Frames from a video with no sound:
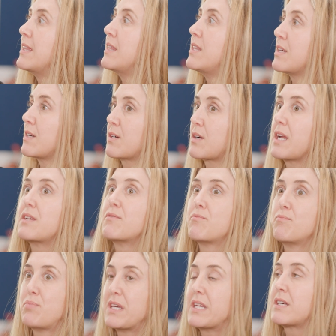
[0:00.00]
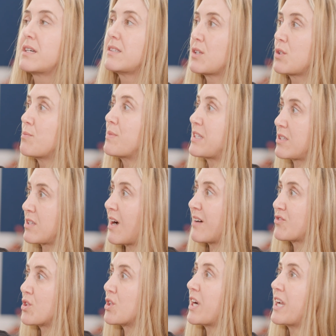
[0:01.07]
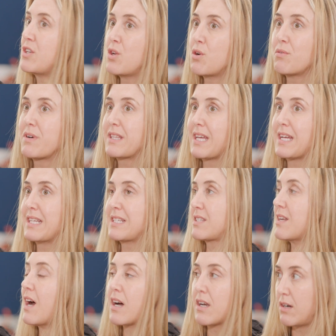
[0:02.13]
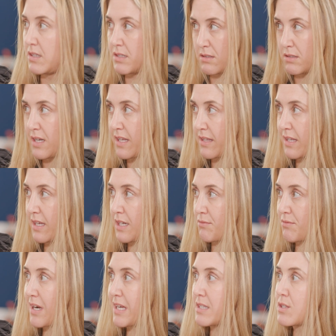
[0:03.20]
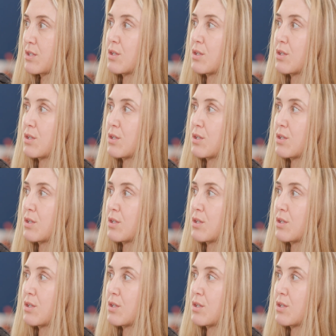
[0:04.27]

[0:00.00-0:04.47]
the kind of being a little bit softer and knowing that it's not all or nothing, right?